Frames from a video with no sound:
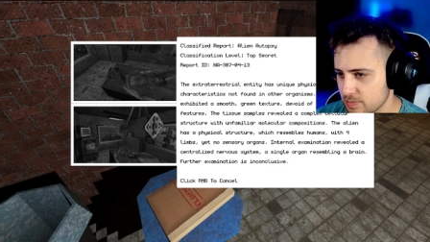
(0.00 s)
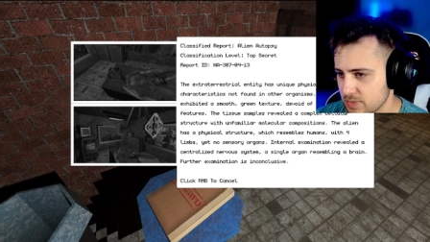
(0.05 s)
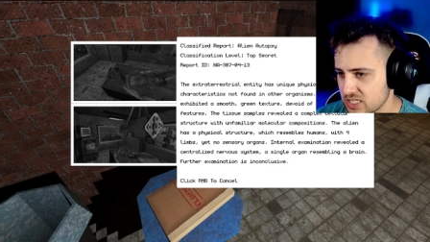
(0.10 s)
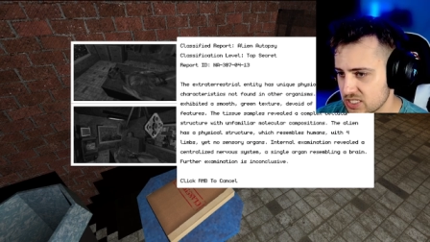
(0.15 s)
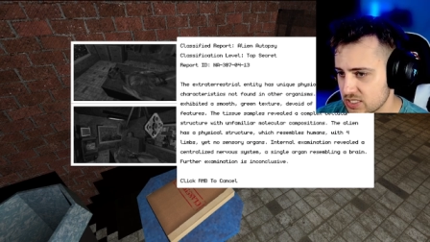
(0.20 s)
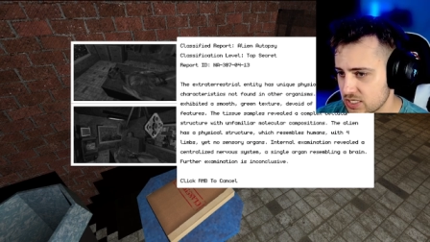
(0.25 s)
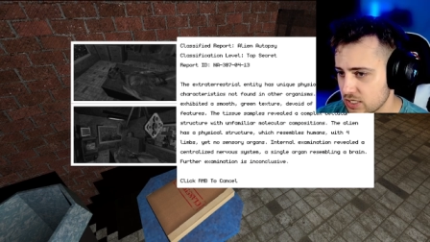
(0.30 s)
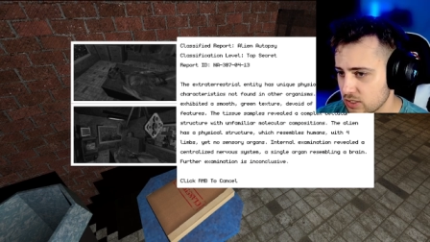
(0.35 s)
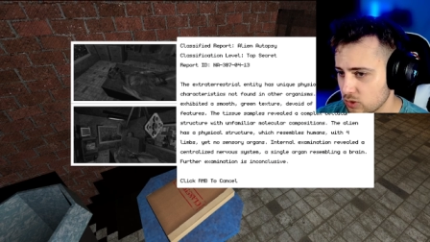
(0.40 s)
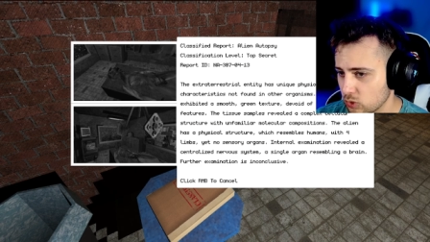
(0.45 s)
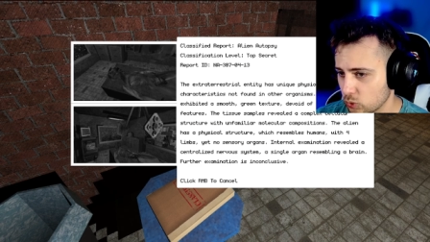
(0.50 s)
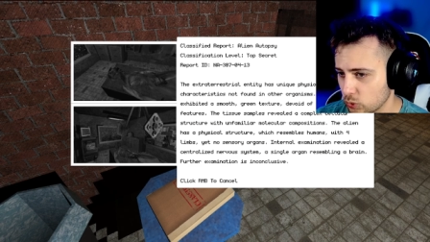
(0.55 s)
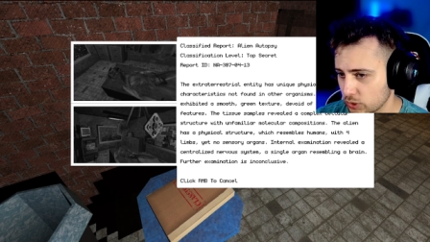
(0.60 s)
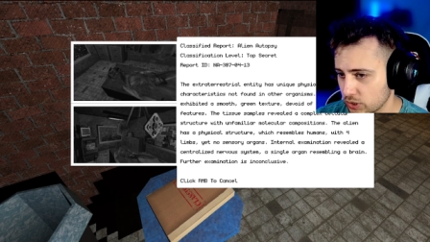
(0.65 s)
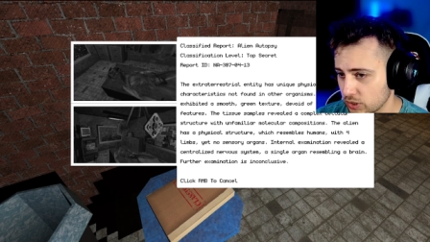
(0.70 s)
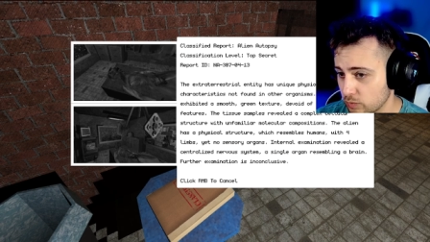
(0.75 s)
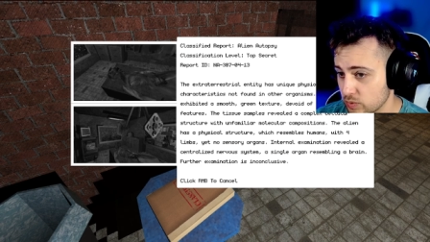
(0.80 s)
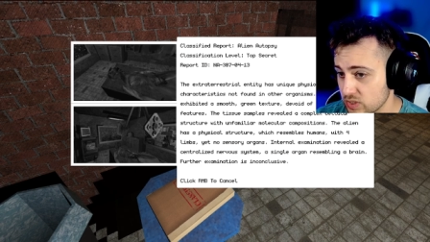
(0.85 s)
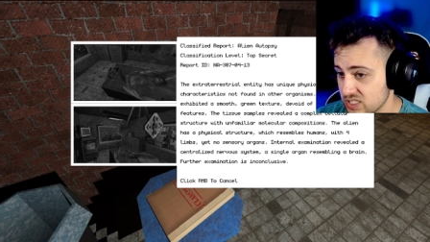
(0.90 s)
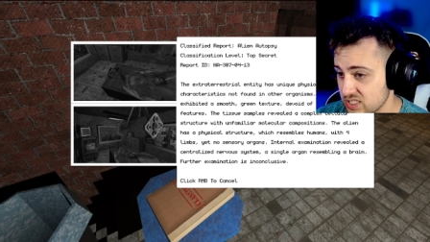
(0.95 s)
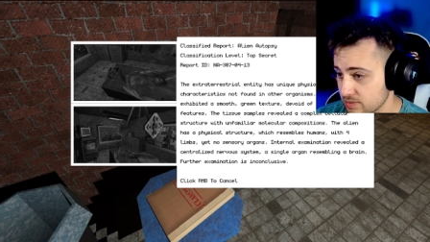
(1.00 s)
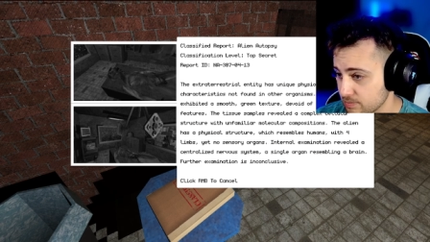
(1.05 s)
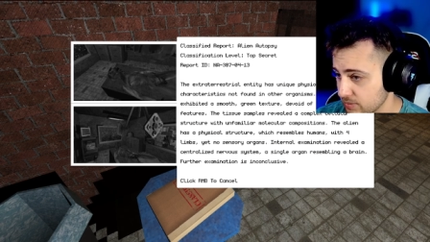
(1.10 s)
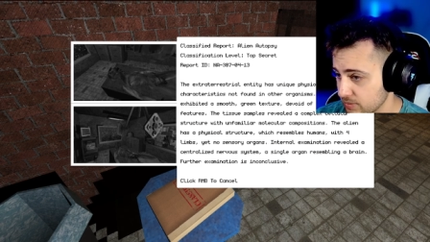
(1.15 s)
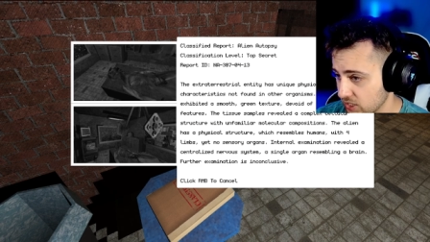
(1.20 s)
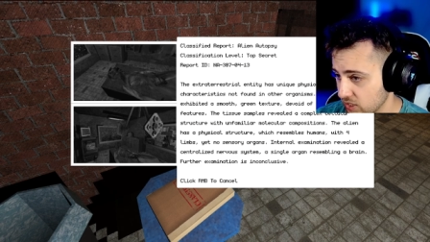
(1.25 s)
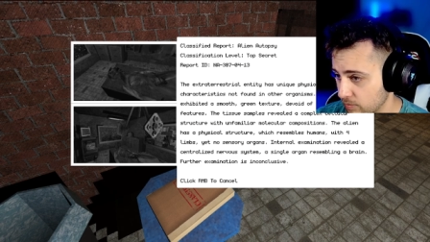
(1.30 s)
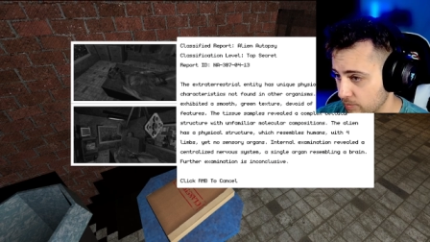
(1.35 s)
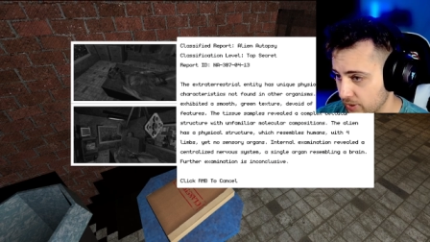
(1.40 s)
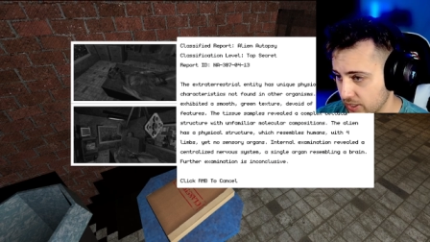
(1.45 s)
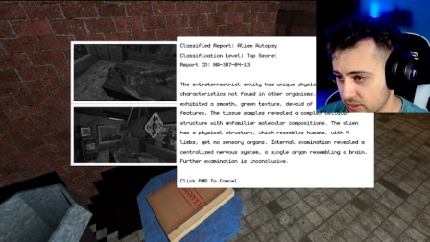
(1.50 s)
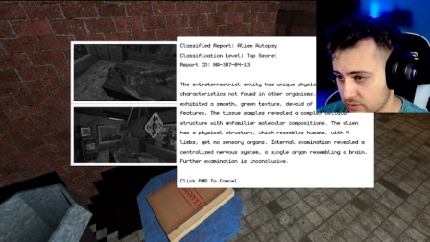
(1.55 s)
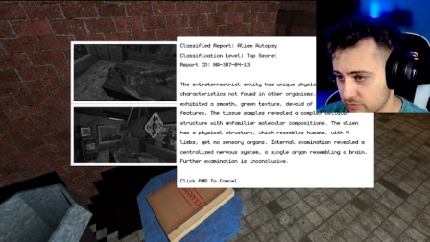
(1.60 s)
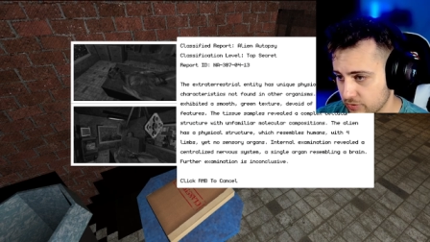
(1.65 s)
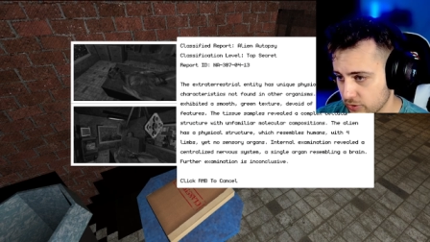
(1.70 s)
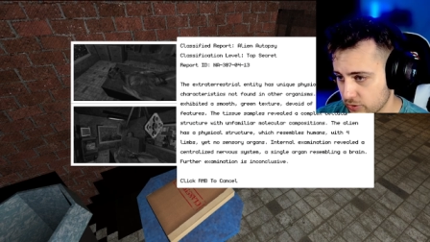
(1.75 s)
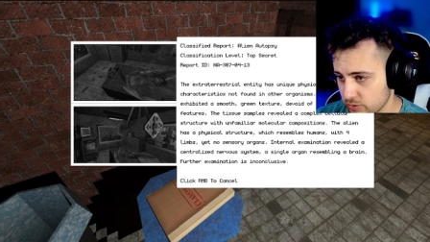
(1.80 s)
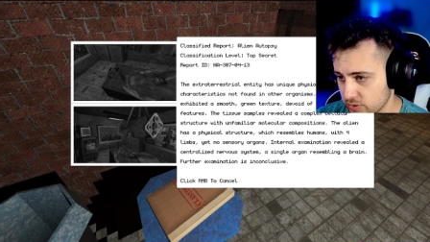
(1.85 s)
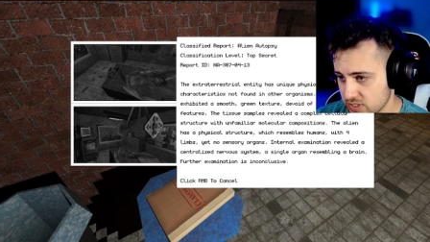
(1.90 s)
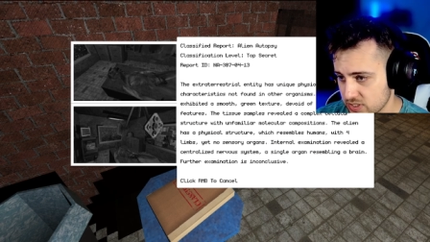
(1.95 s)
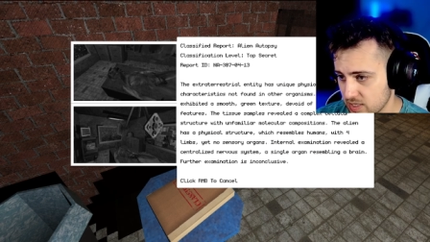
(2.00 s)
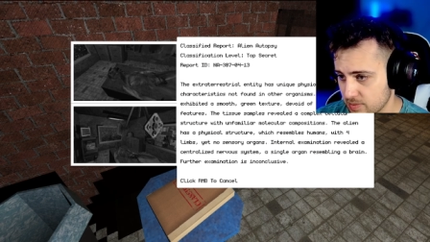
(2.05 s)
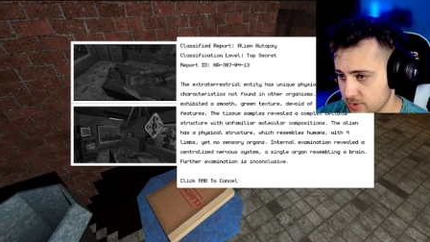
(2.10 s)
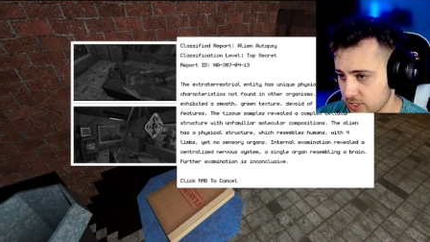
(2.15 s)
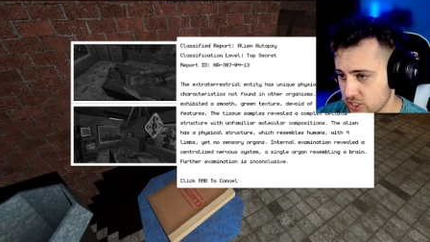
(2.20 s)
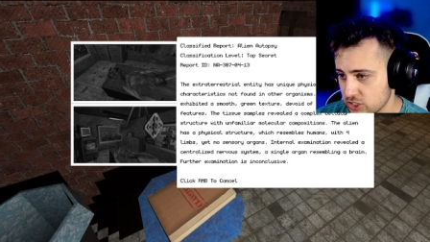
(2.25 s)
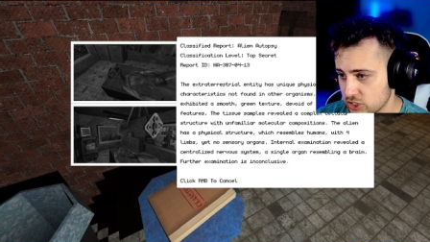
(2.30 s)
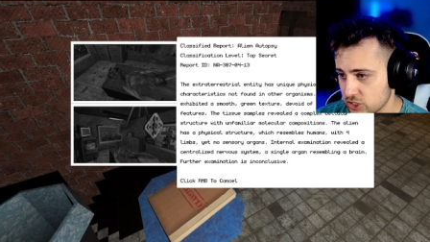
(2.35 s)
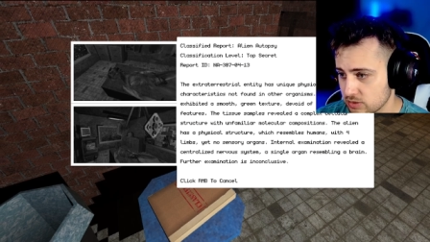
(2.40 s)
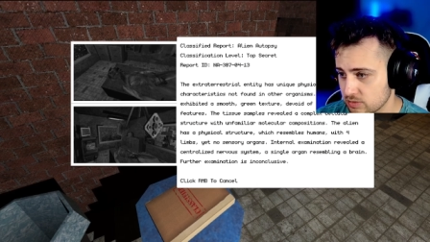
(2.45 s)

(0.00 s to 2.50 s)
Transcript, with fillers: a single organ resembling a brain. Further examination